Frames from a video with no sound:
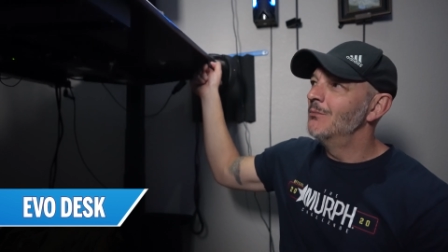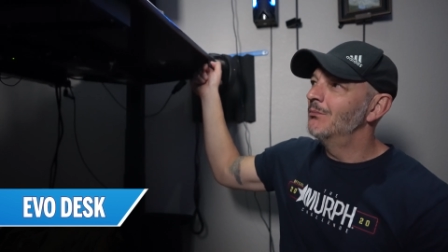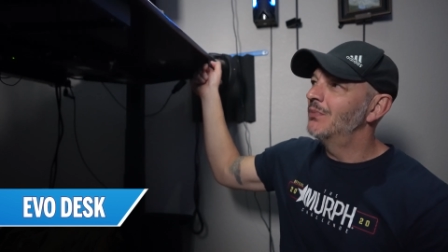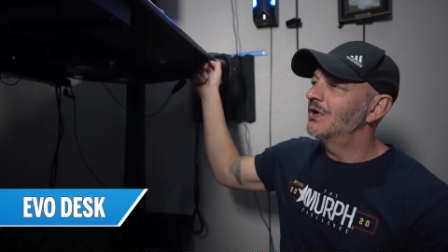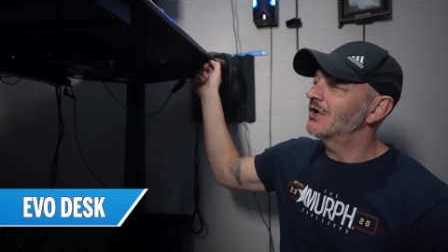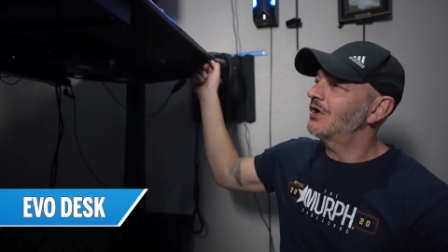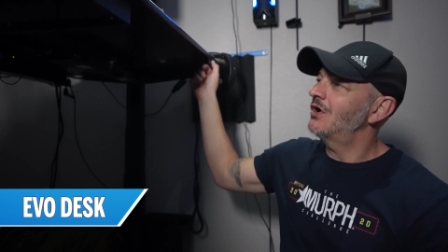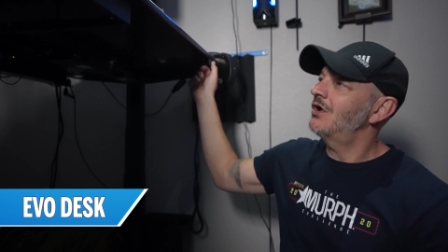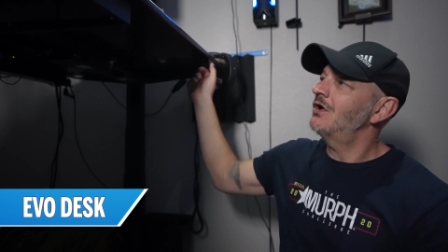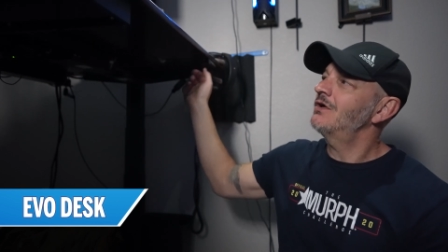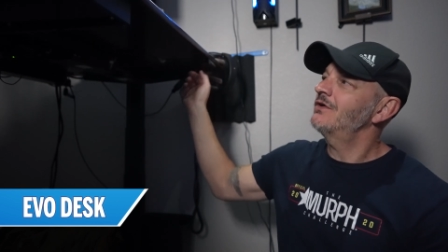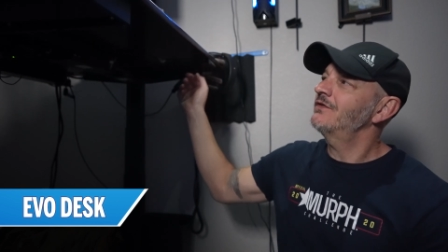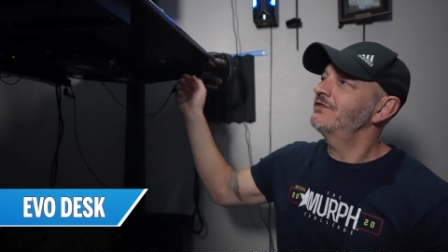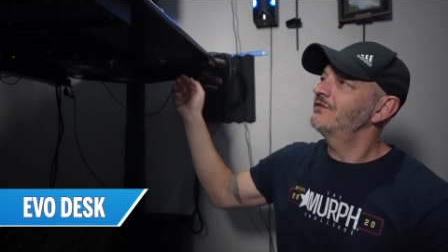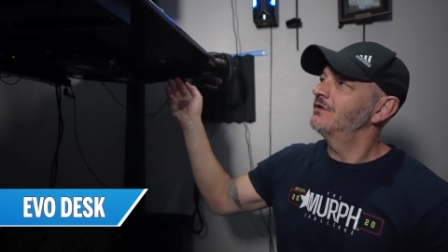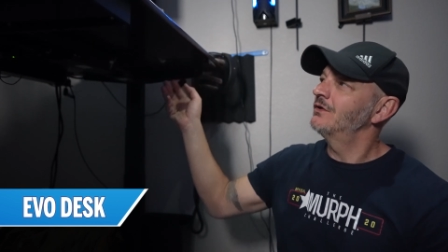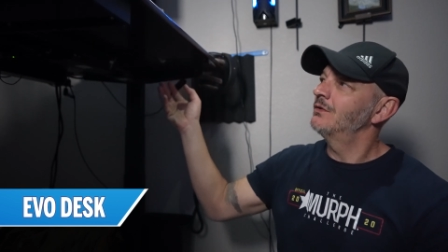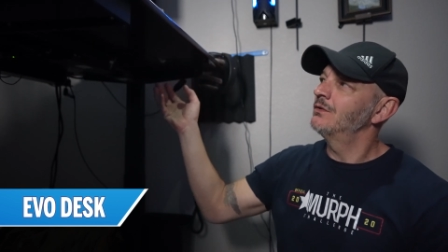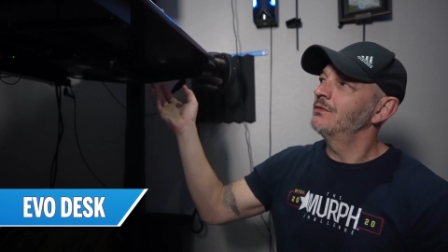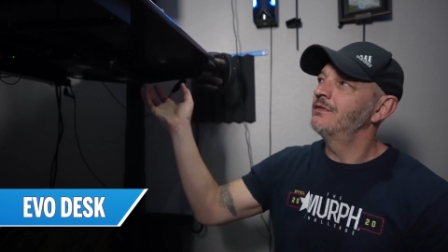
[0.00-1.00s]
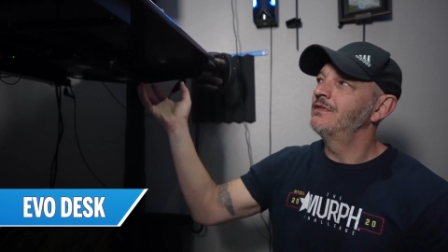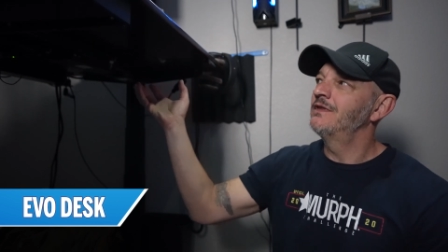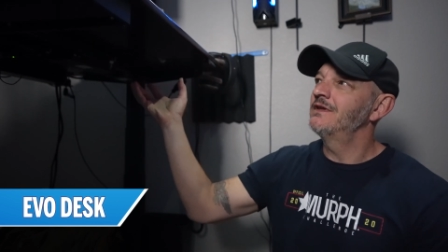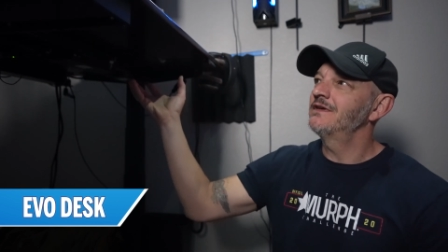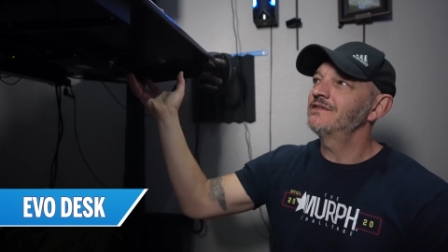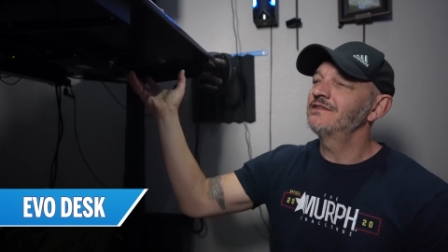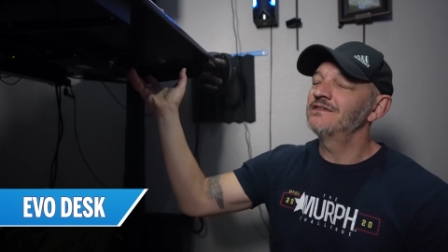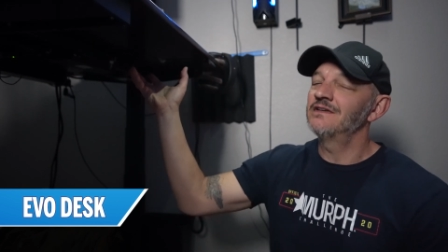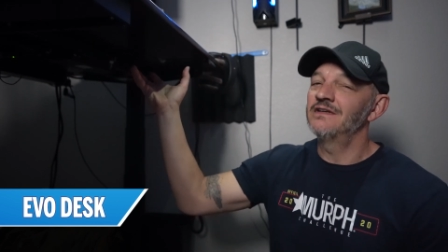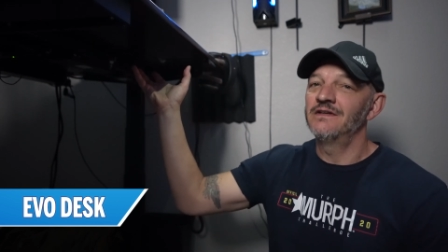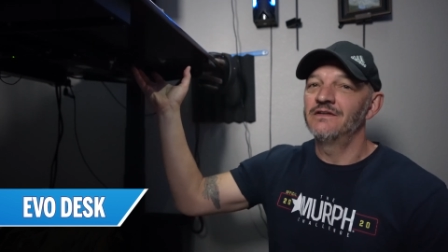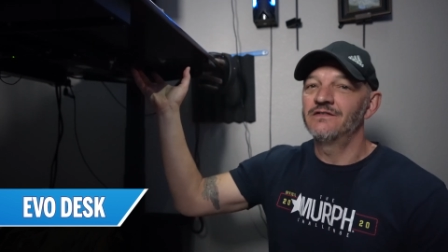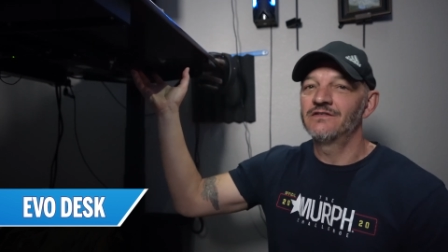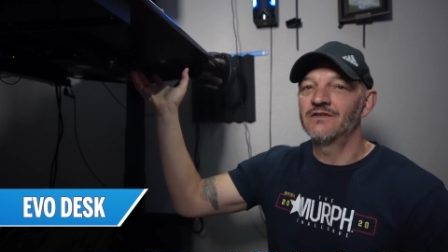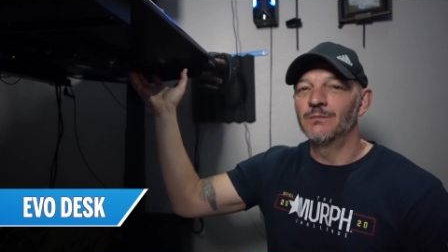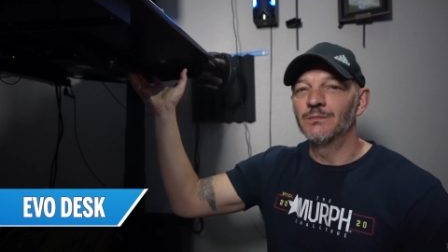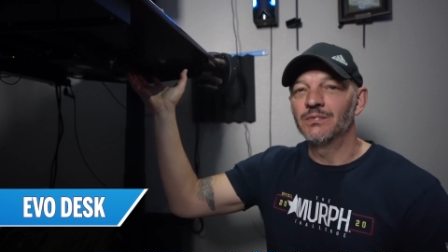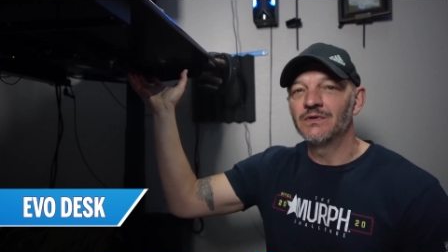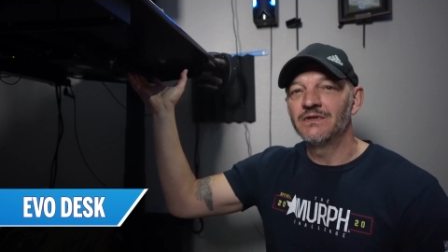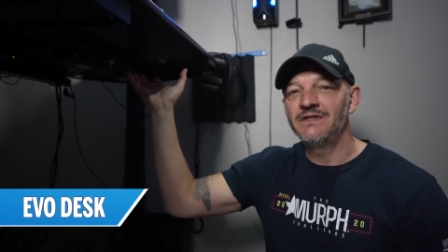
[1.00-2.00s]
But also this is
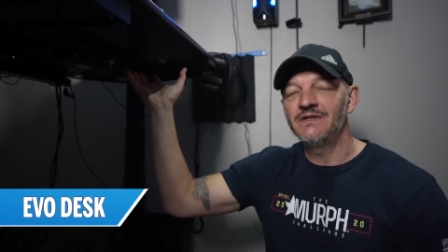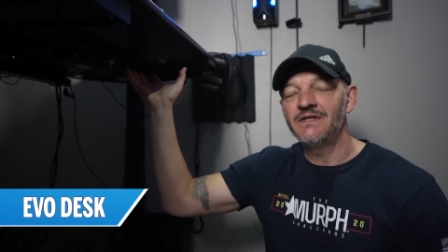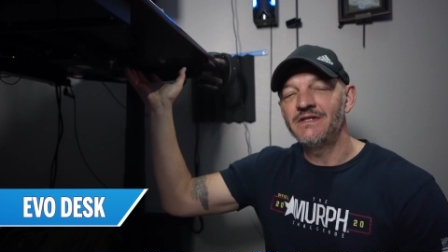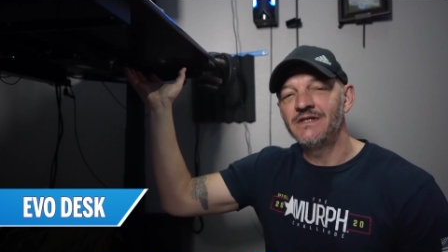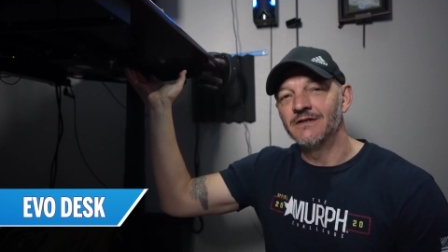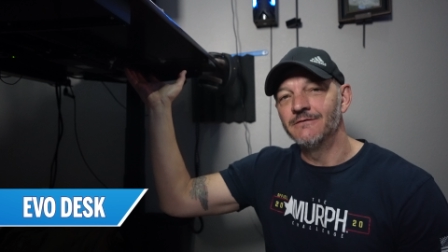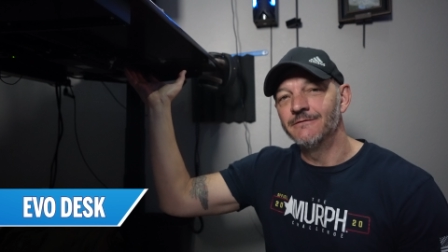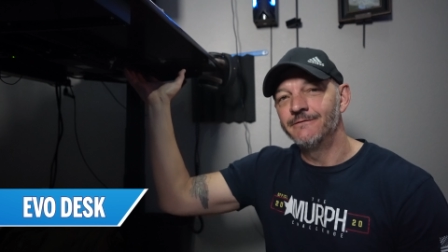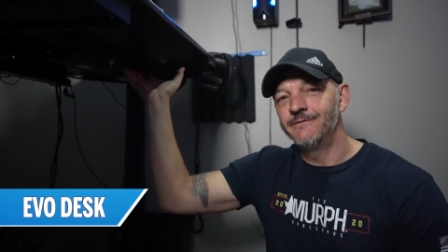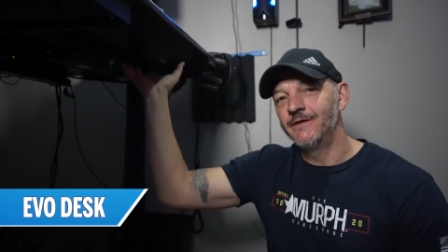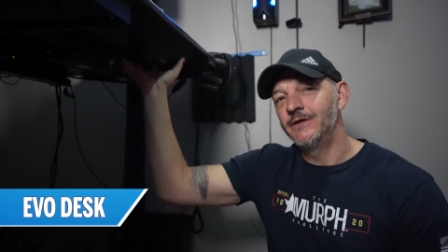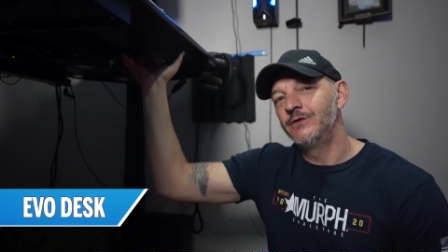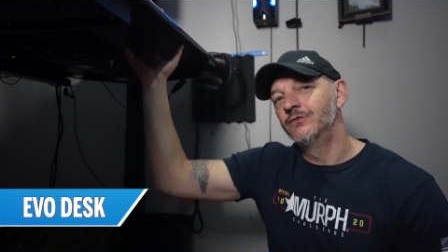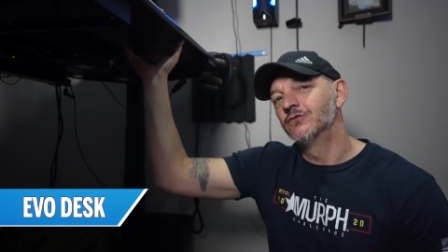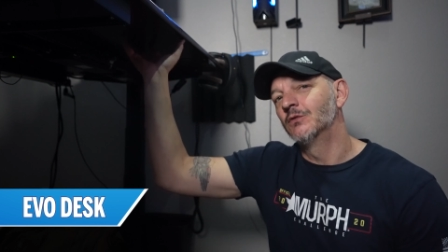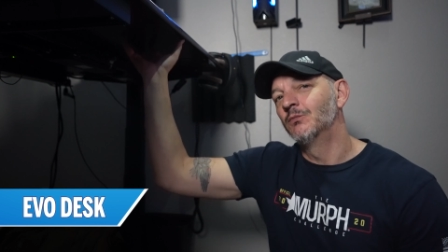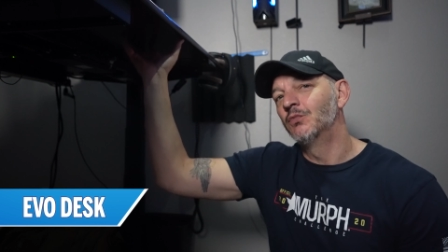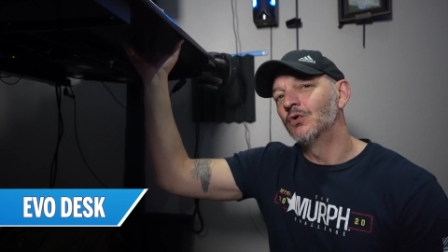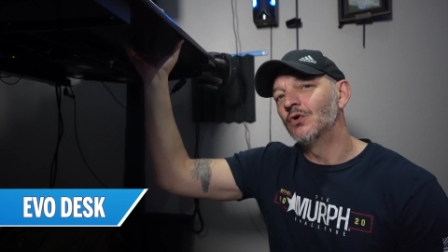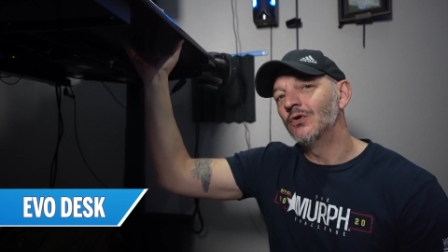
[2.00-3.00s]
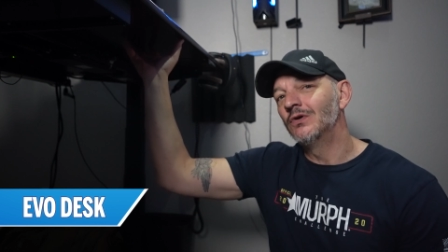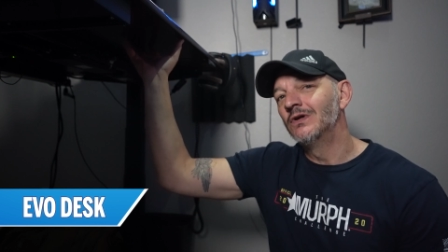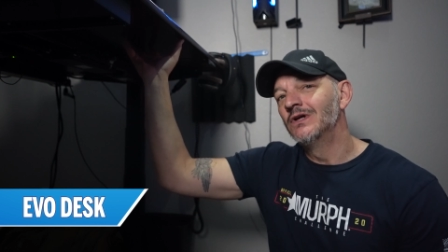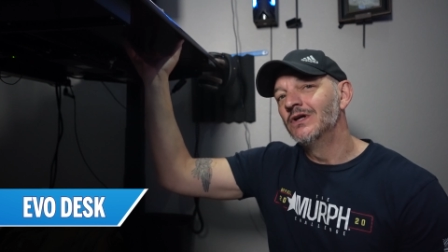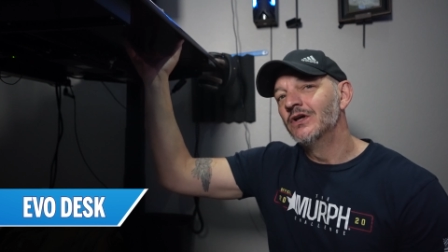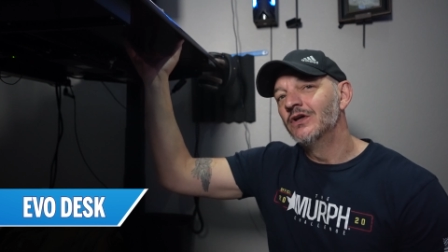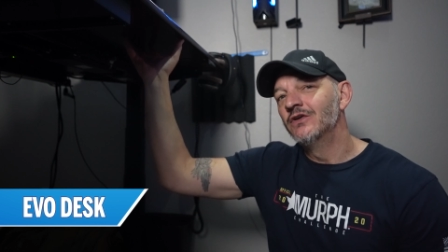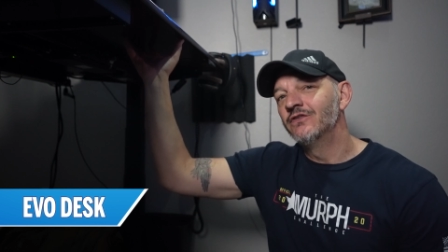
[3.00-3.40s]
completely configurable,